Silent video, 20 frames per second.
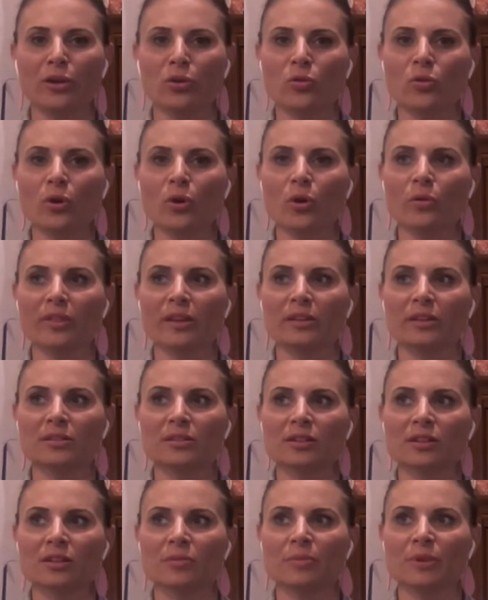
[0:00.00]
I don't know
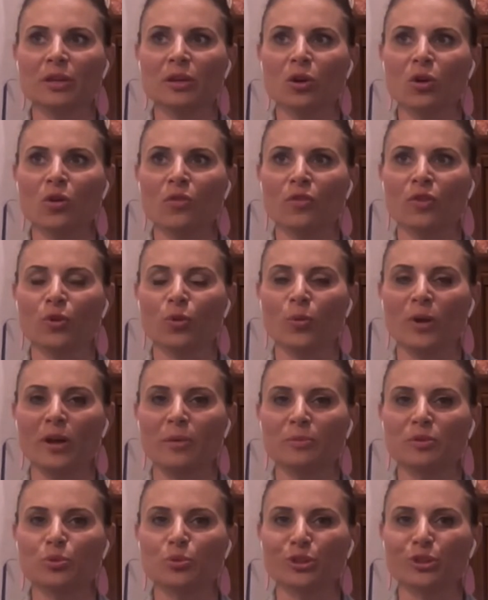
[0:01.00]
that it's going to be
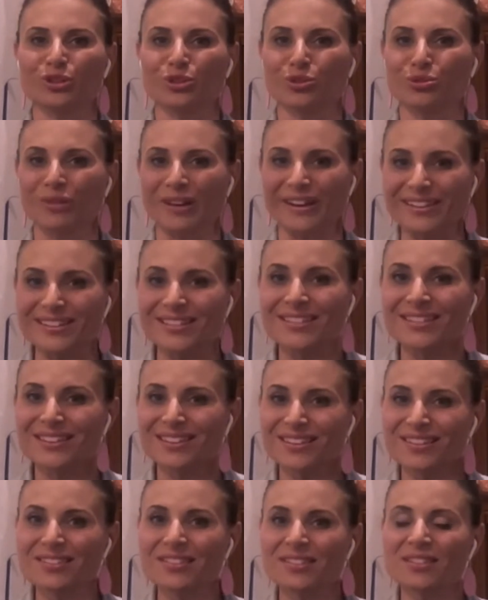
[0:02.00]
overwhelmed with
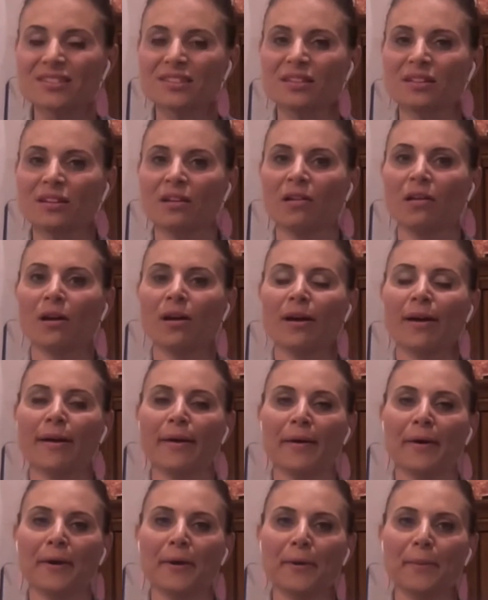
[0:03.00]
crises
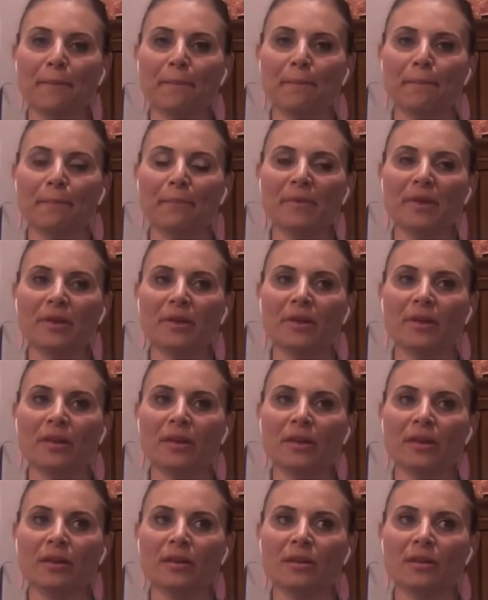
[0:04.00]
and